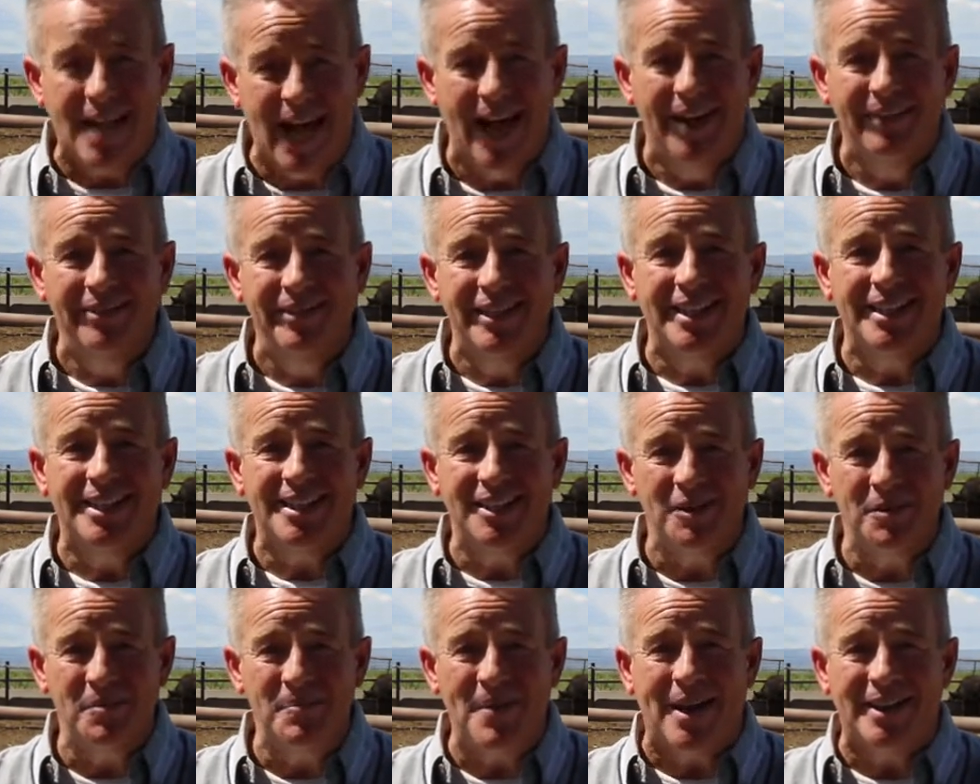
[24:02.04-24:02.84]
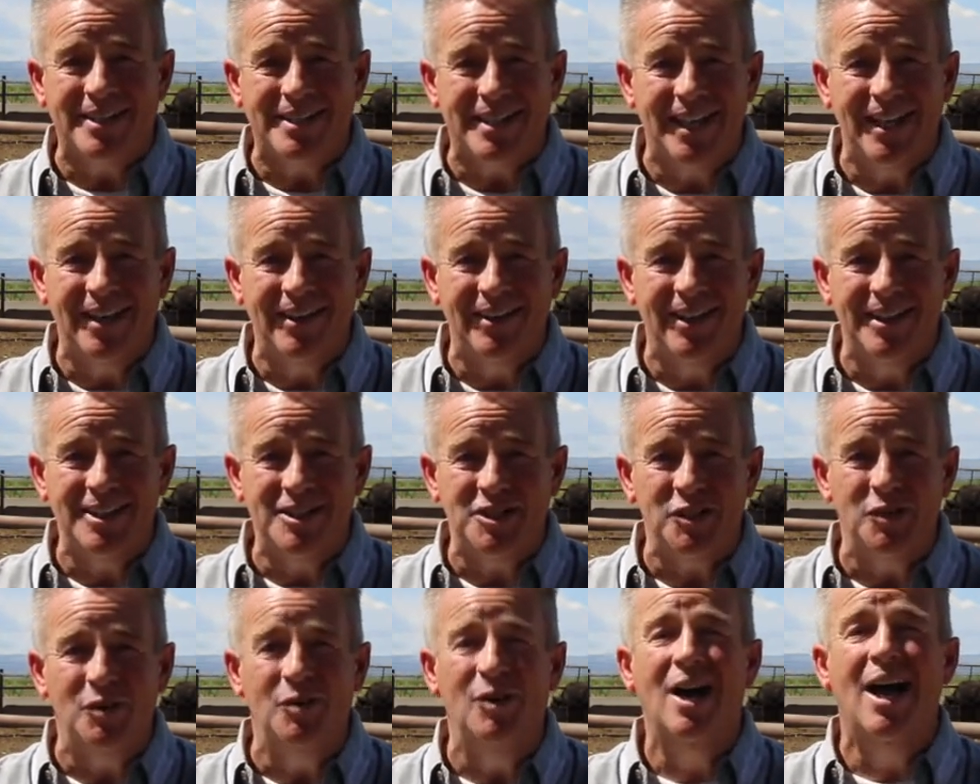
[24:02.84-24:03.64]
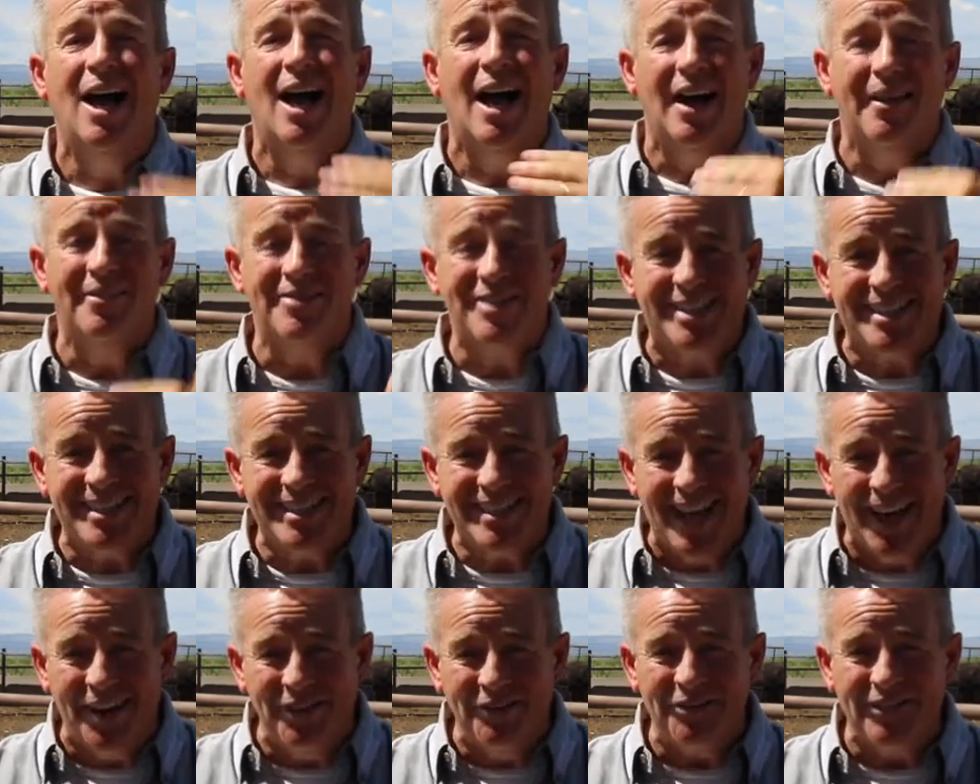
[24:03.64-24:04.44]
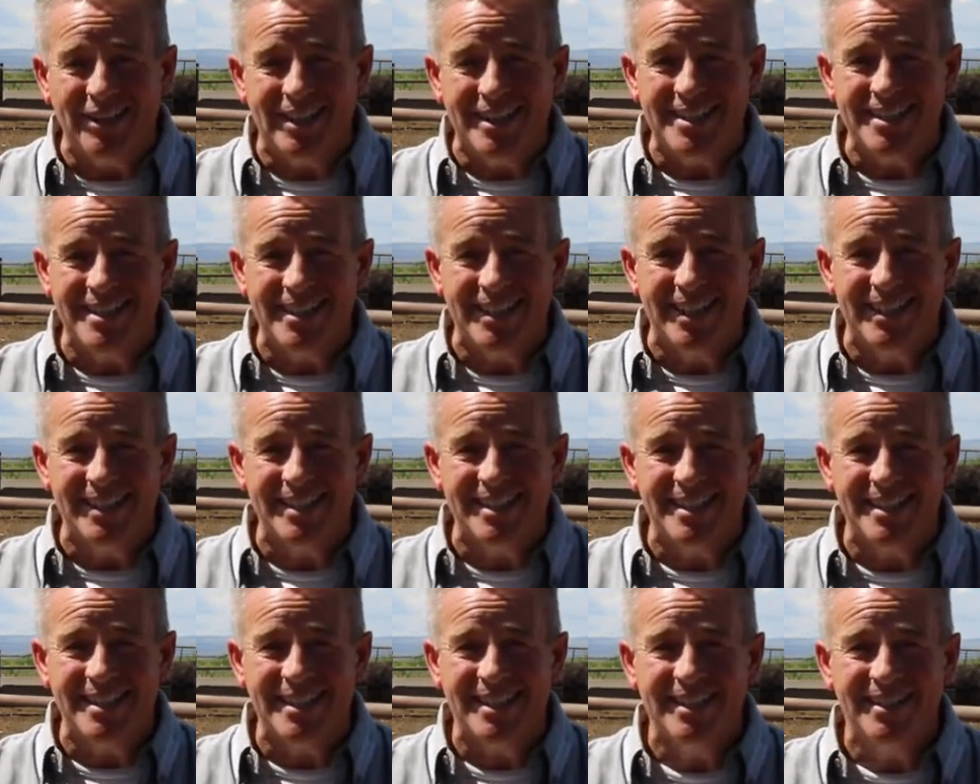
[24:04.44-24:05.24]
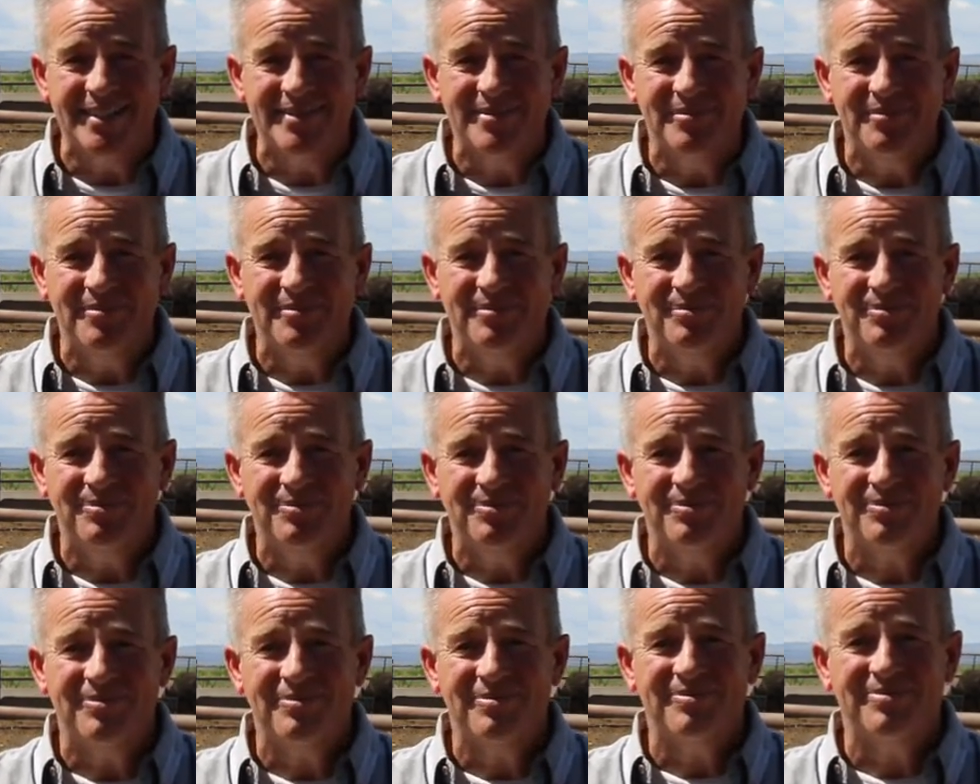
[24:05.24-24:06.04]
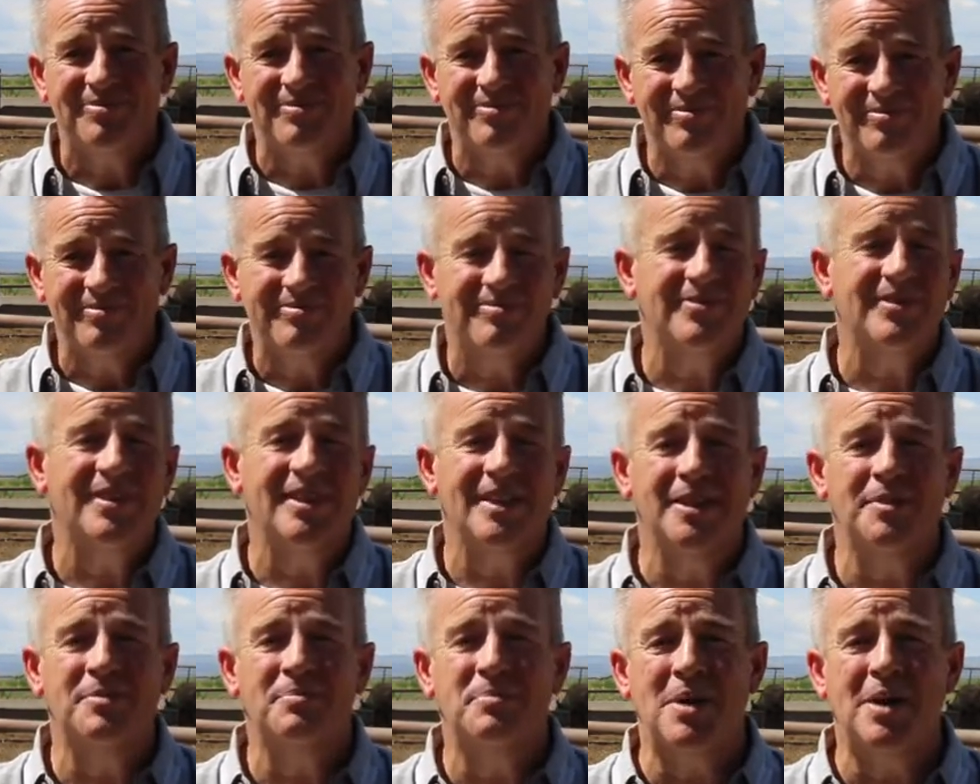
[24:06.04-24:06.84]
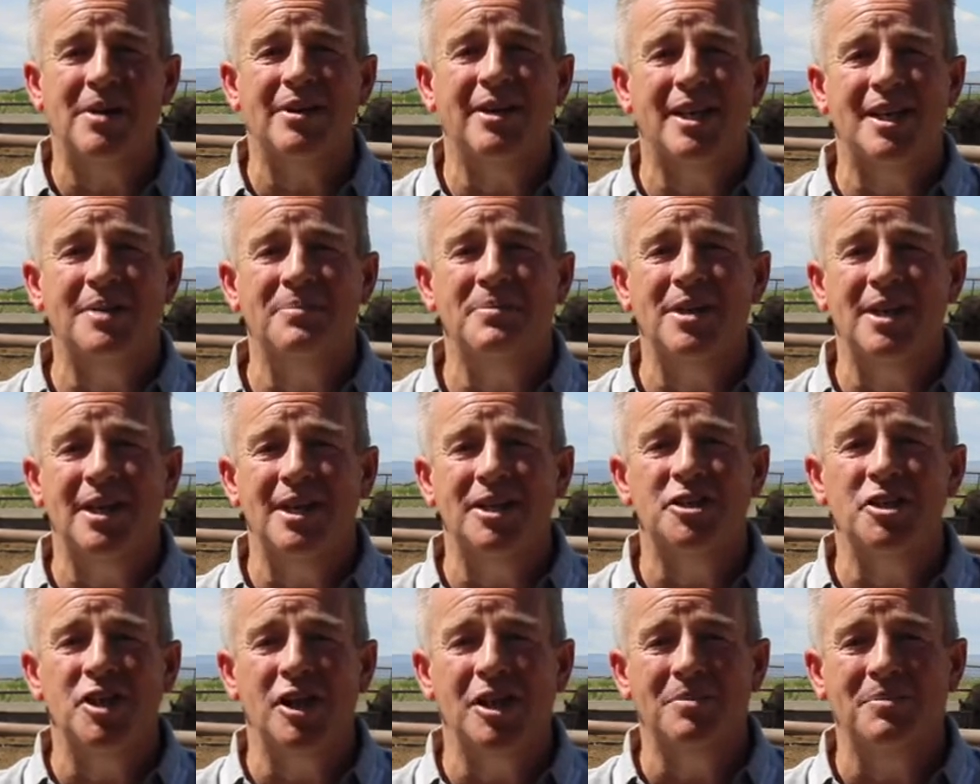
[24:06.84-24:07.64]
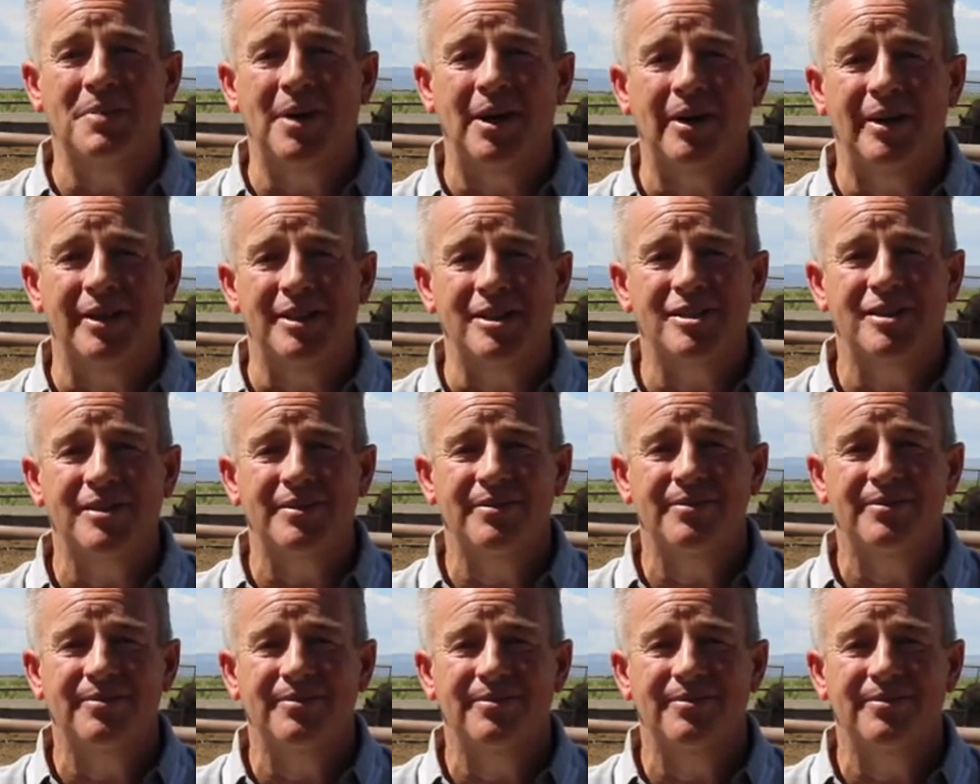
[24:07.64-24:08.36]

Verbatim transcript: covenant they're about to enter into of selflessness, you're probably going to be in a junk marriage.